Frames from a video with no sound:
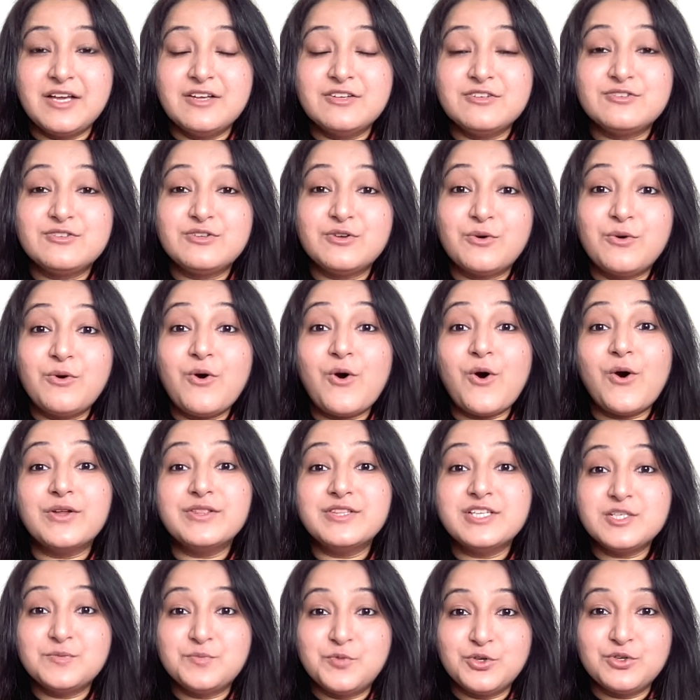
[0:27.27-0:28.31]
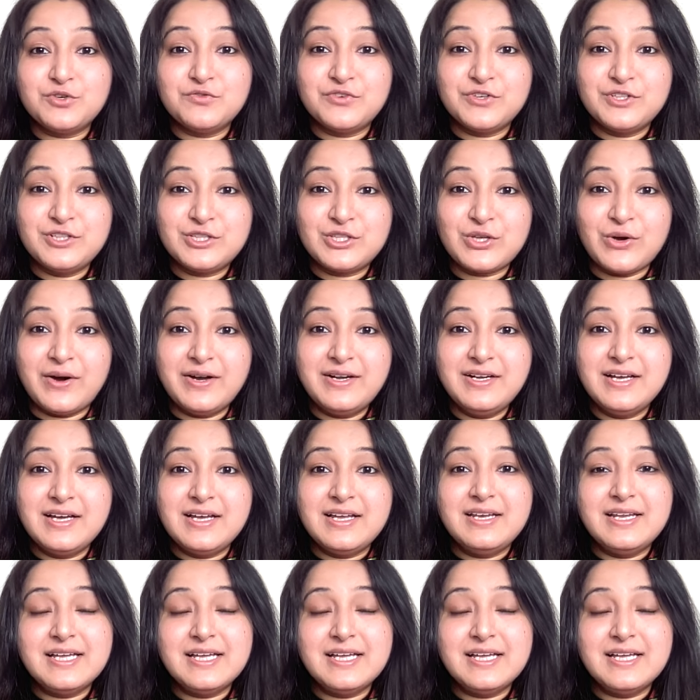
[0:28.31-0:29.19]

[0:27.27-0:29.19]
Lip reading: So, on this beautiful thought,